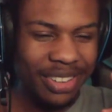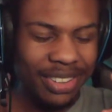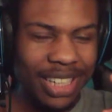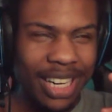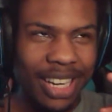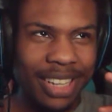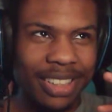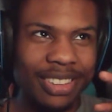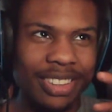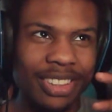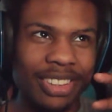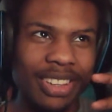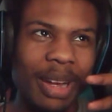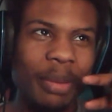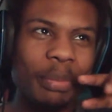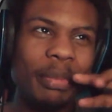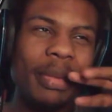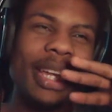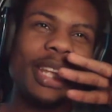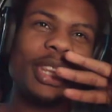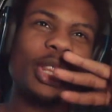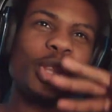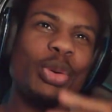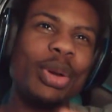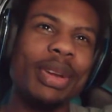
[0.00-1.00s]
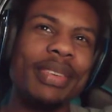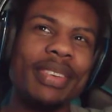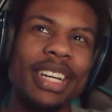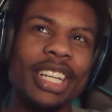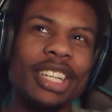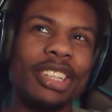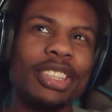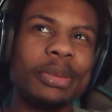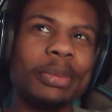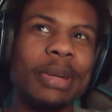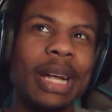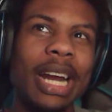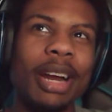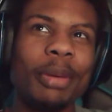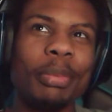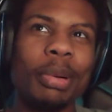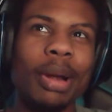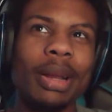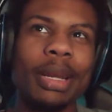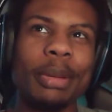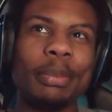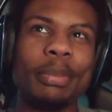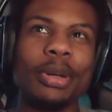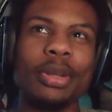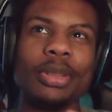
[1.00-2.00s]
Not no, I'll make three videos, but I'll
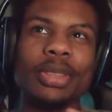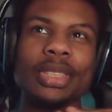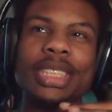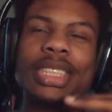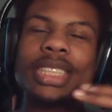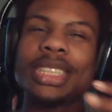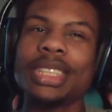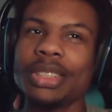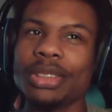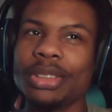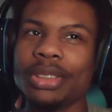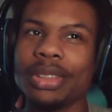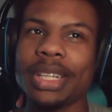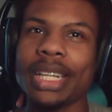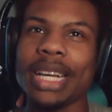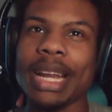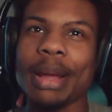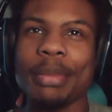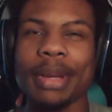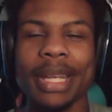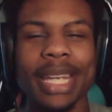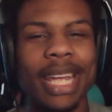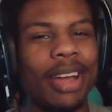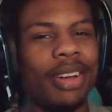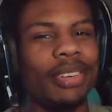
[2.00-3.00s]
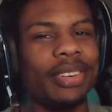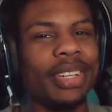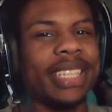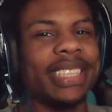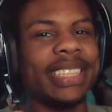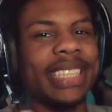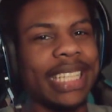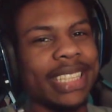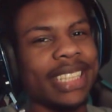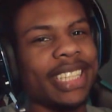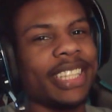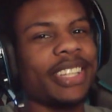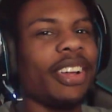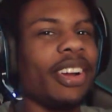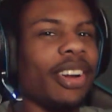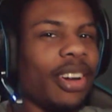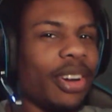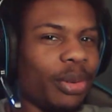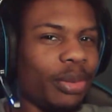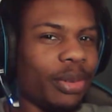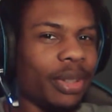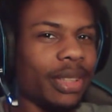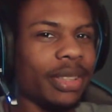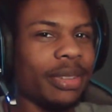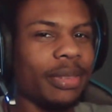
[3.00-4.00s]
probably post two, and I'm gonna count this as a third
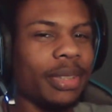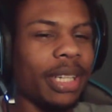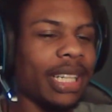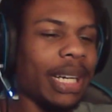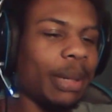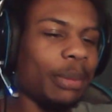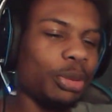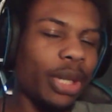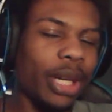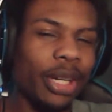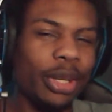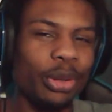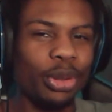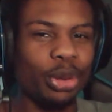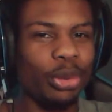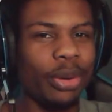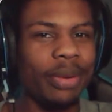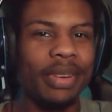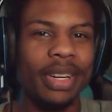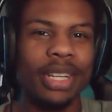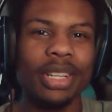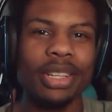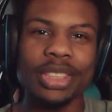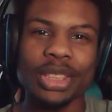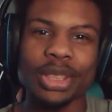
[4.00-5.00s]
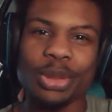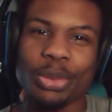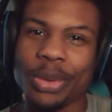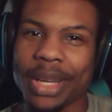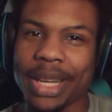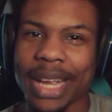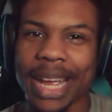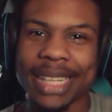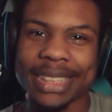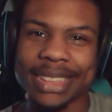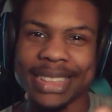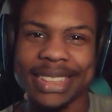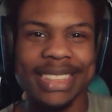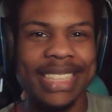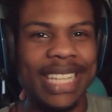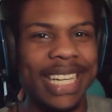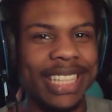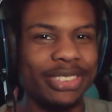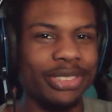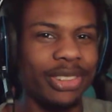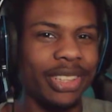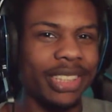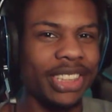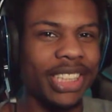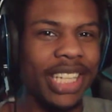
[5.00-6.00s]
one because I'm trying to do three videos a week as it
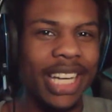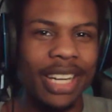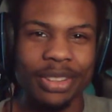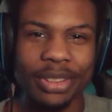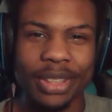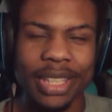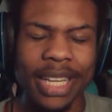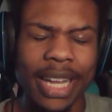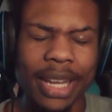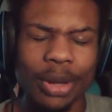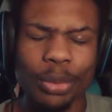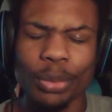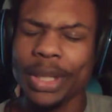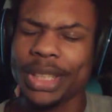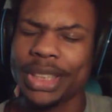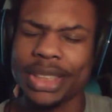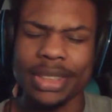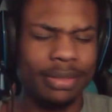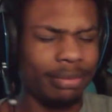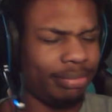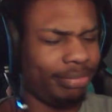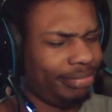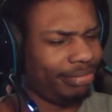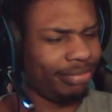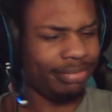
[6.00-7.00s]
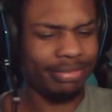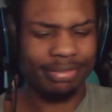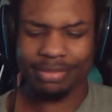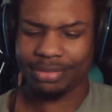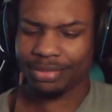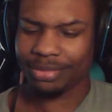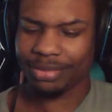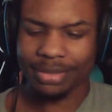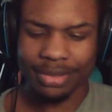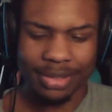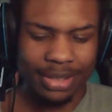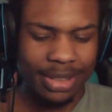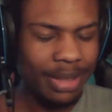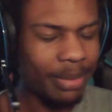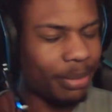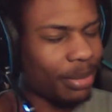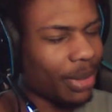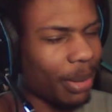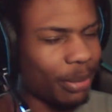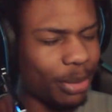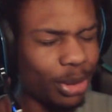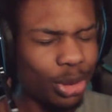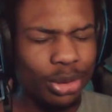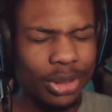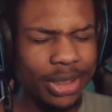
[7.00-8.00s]
says on the channel thing, which I'm,
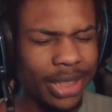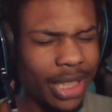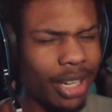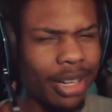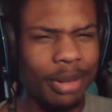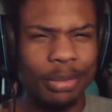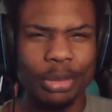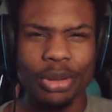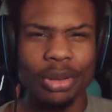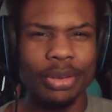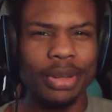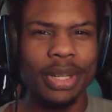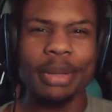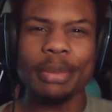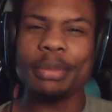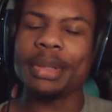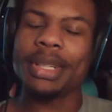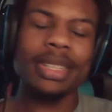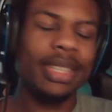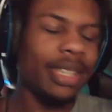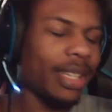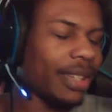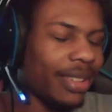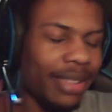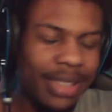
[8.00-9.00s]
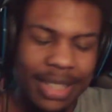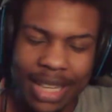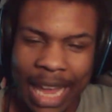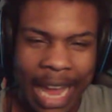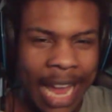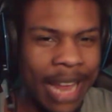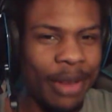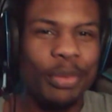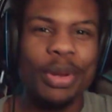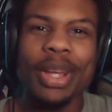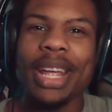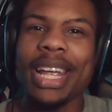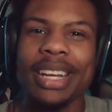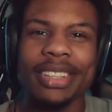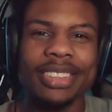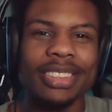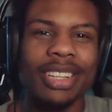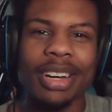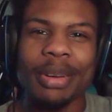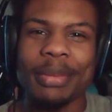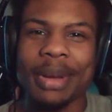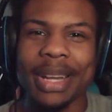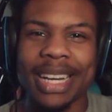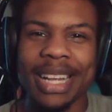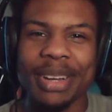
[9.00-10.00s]
I'm doing terrible with it, but hey, we ain't gonna
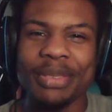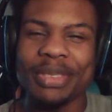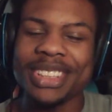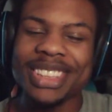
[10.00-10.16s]
talk about that.